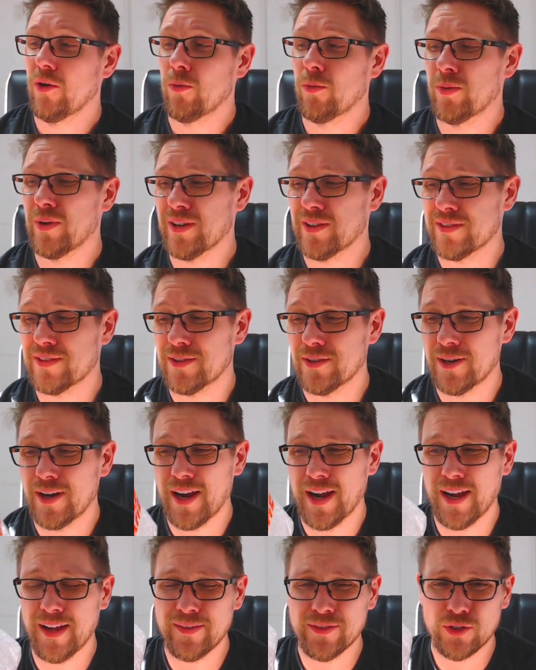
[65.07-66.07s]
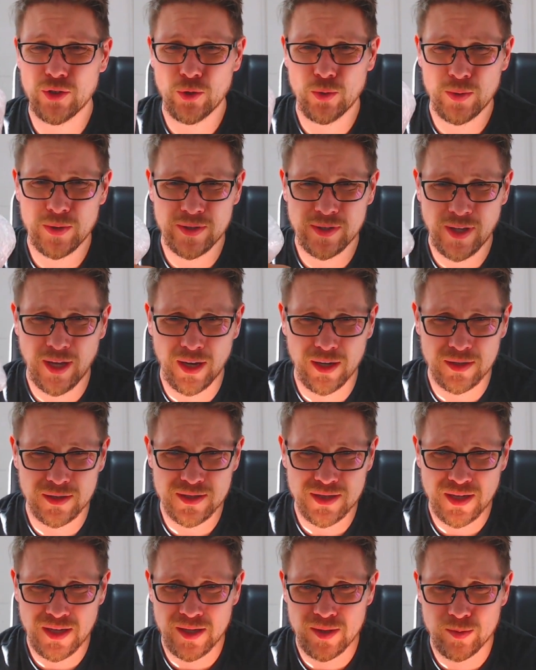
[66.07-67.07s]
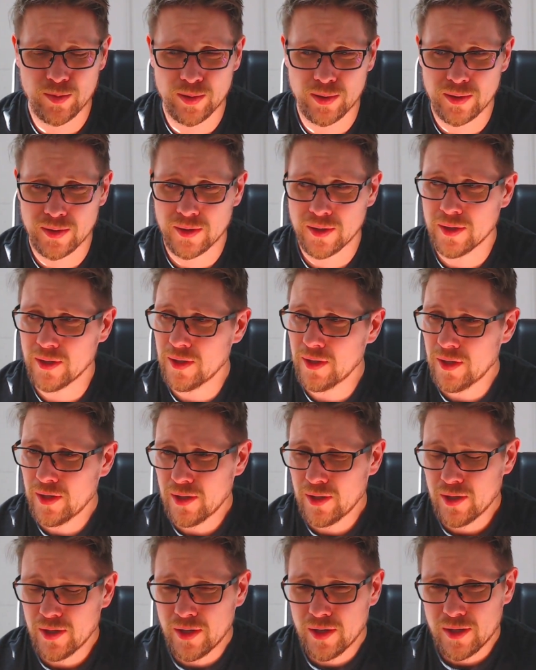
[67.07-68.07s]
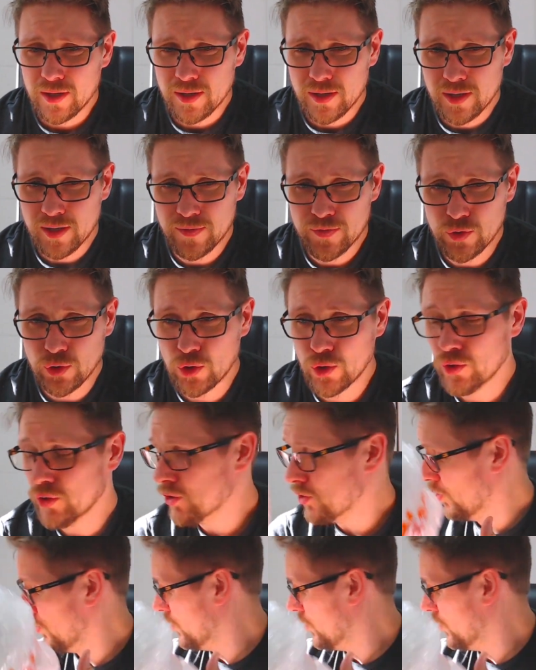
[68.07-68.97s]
with their handle with care tape. If you're going to go